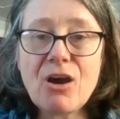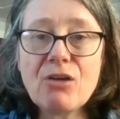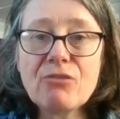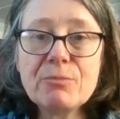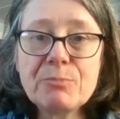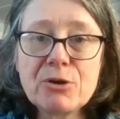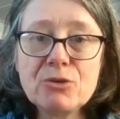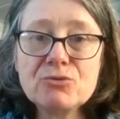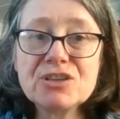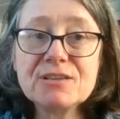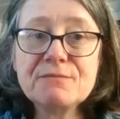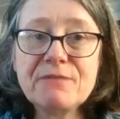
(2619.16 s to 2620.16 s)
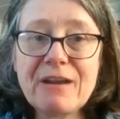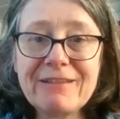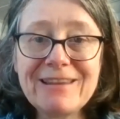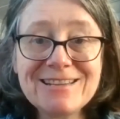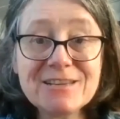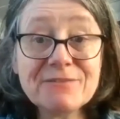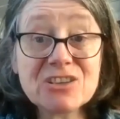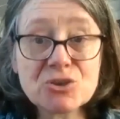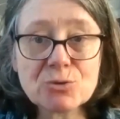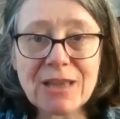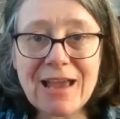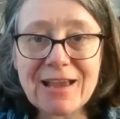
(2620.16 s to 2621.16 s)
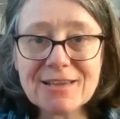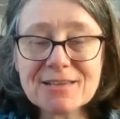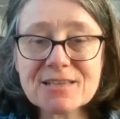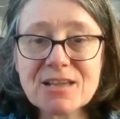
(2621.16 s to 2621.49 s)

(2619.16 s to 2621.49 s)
Our approach is very individualized,